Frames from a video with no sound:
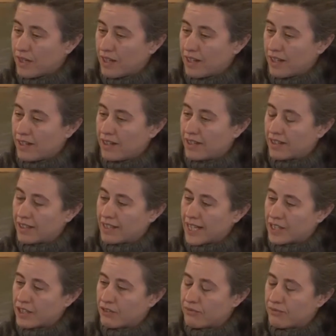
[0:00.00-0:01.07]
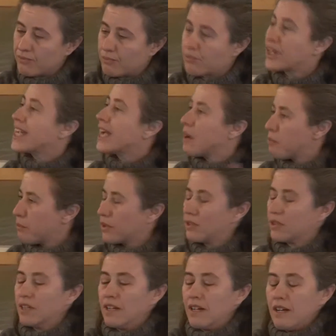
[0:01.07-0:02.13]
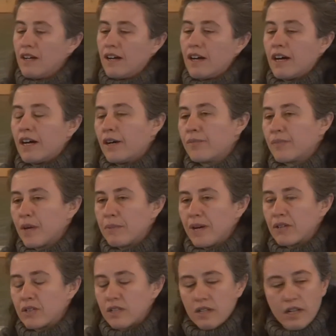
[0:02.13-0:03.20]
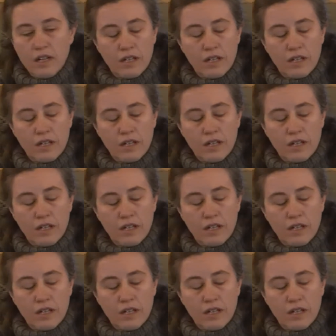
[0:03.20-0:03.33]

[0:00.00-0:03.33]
kind of preamble about